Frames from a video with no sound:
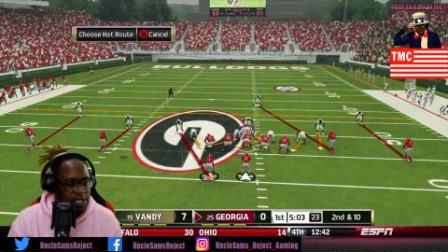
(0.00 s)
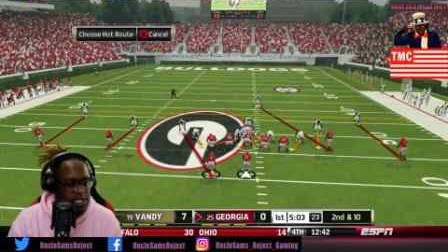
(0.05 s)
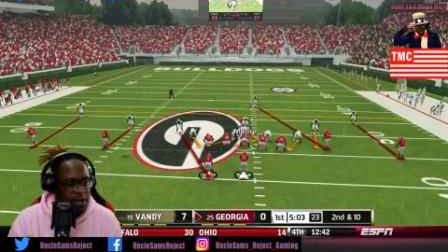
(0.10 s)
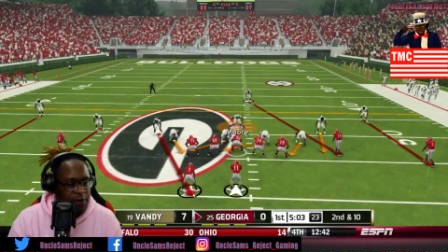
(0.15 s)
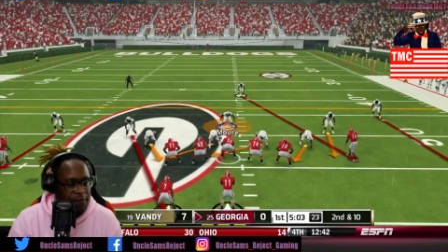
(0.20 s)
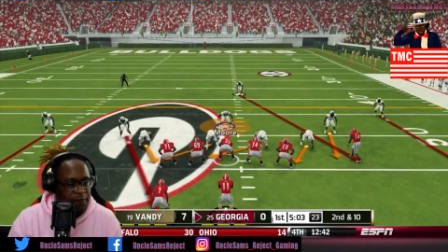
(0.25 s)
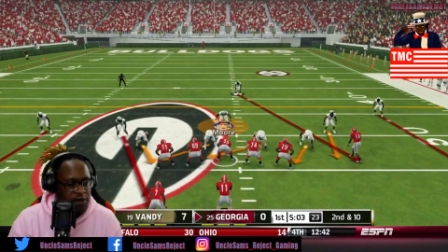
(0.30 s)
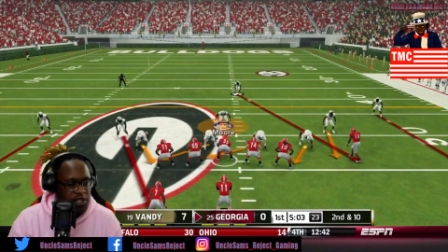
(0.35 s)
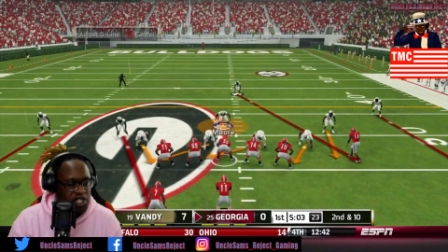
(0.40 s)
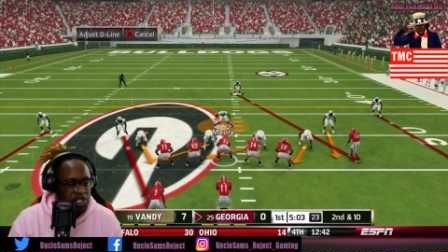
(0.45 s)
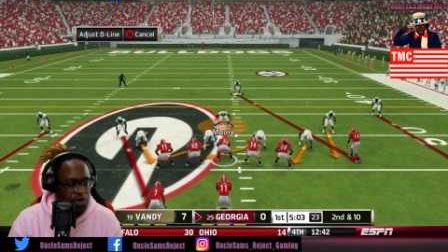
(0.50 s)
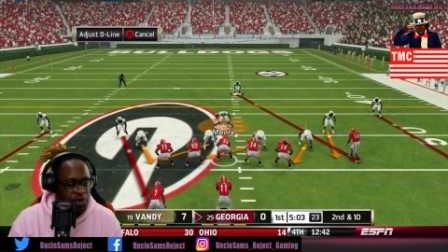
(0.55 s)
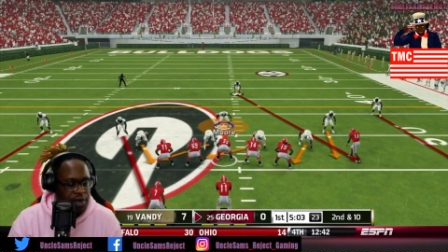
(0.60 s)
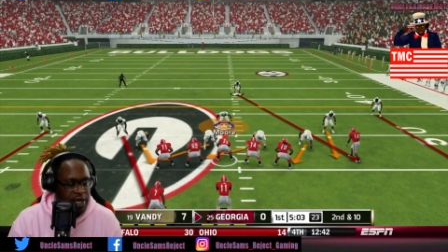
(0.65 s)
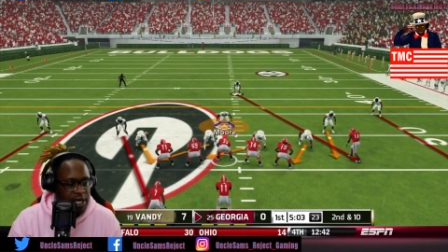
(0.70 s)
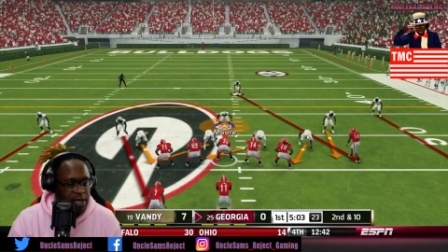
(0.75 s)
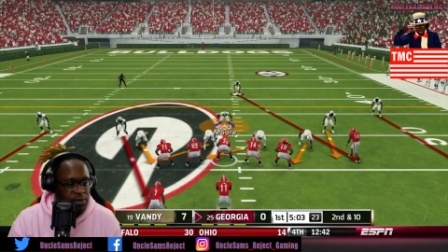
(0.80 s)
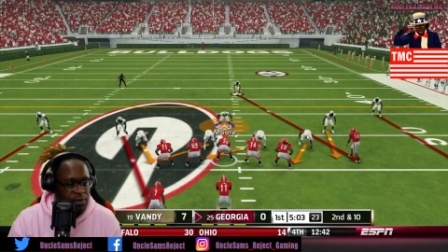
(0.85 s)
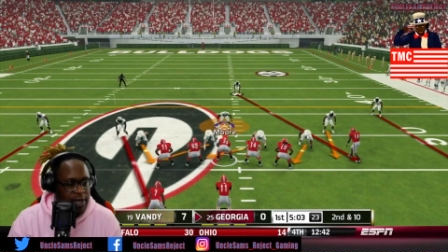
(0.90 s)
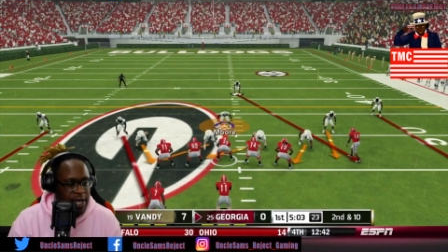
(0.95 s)
Watch out for the
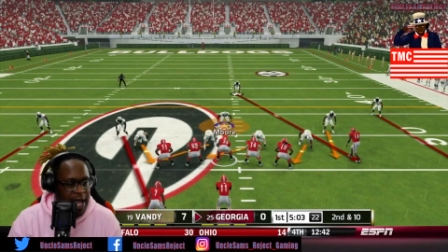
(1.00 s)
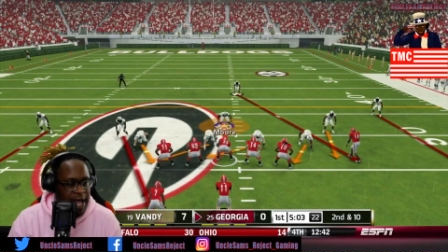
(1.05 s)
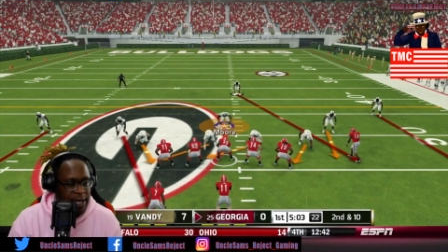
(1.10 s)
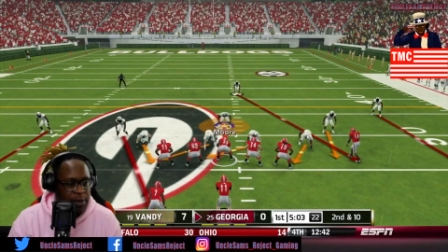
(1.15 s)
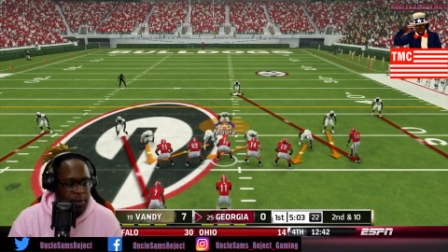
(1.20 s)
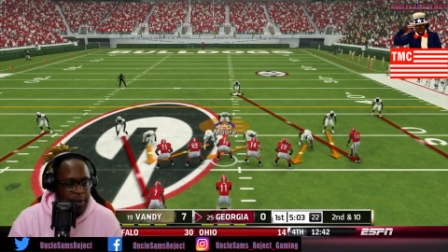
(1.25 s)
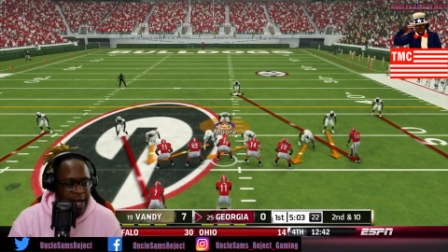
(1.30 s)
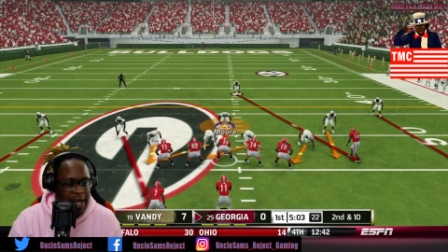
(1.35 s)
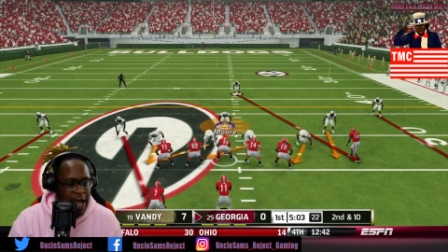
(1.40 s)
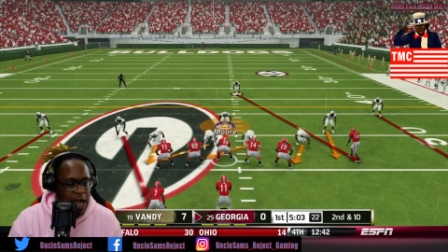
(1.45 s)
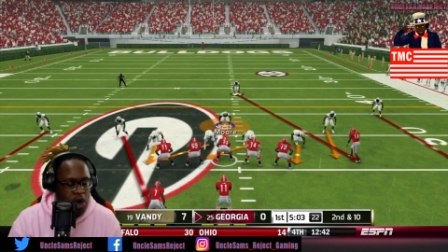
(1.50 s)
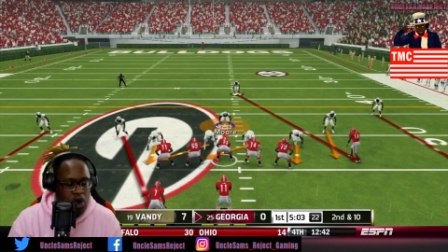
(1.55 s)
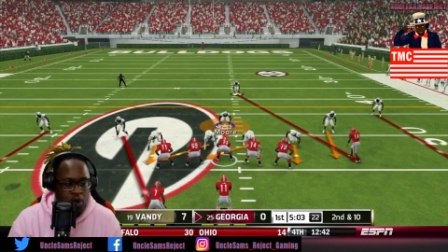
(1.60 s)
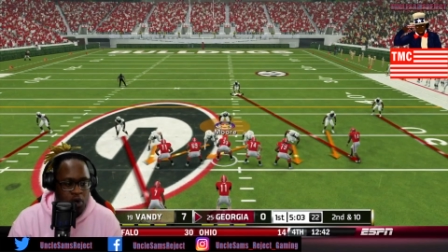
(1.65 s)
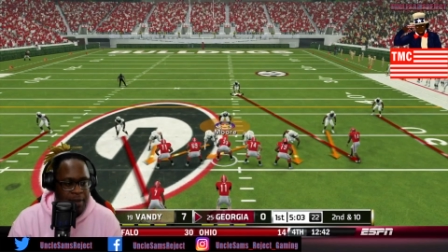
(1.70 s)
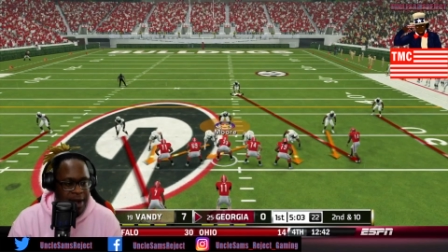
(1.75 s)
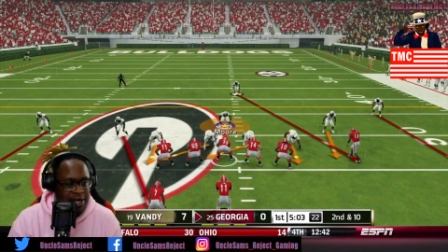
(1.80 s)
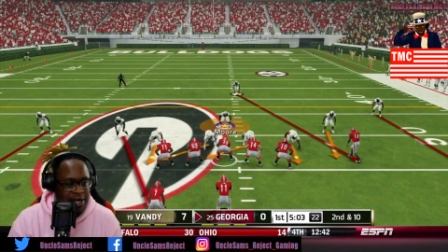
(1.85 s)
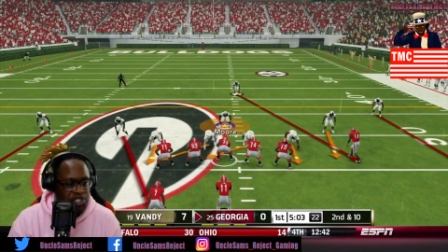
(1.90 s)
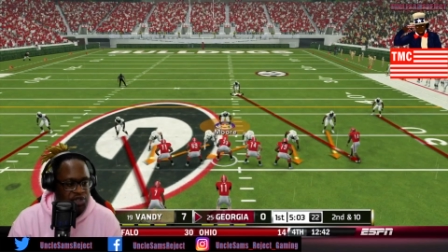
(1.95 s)
screen. We got we got
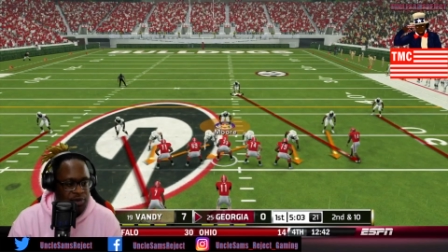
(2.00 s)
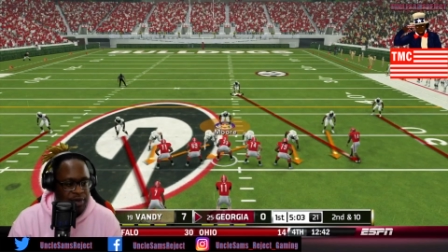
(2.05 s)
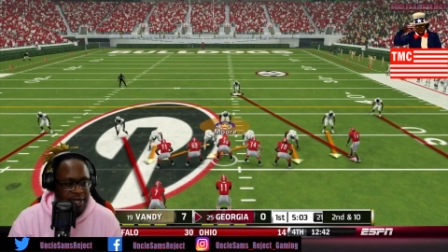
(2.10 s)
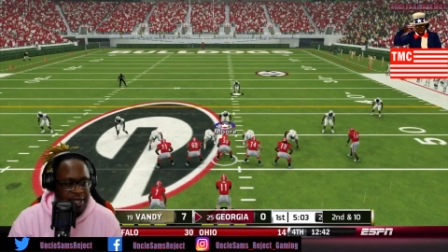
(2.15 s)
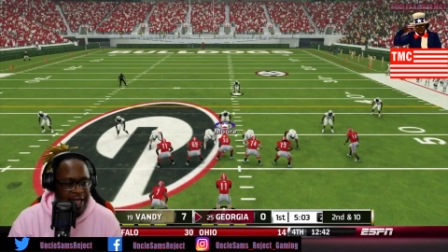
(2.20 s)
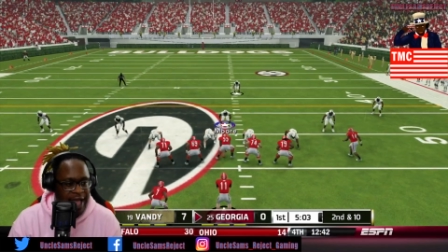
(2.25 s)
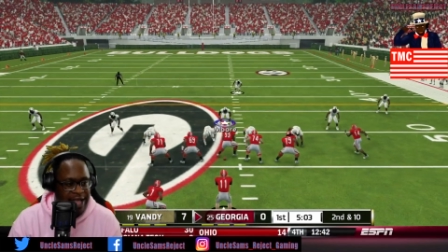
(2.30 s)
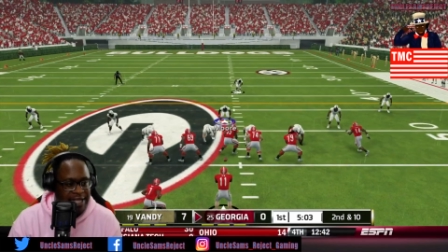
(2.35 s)
hurt by the screen